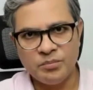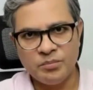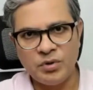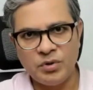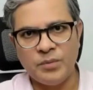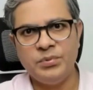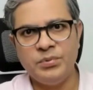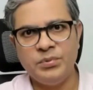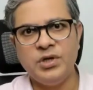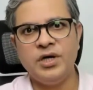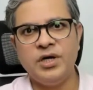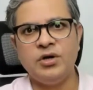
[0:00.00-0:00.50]

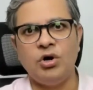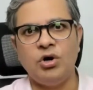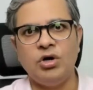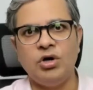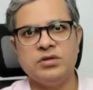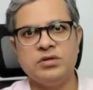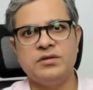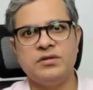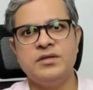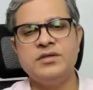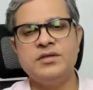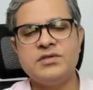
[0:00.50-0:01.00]
popular
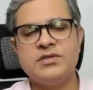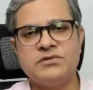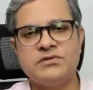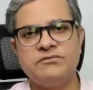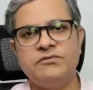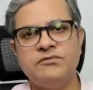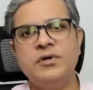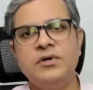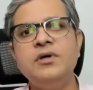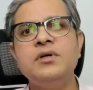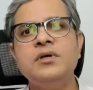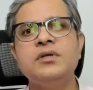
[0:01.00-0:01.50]
authors'
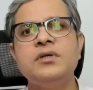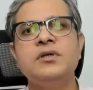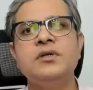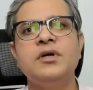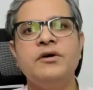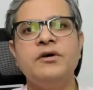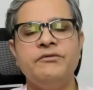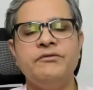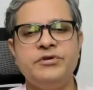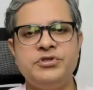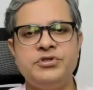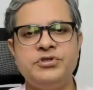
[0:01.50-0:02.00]
work
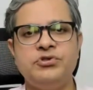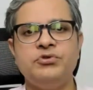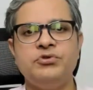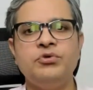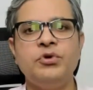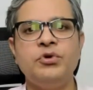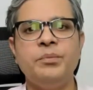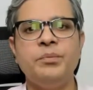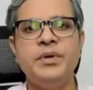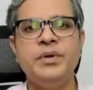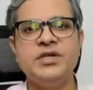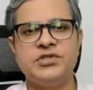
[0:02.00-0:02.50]
which you
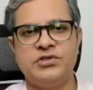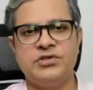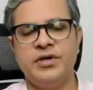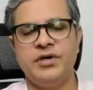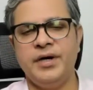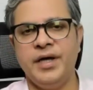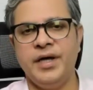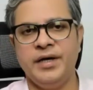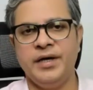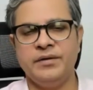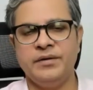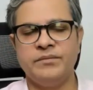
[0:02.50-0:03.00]
would be
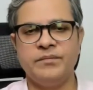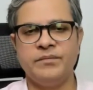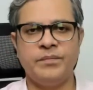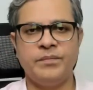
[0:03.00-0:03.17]
studying.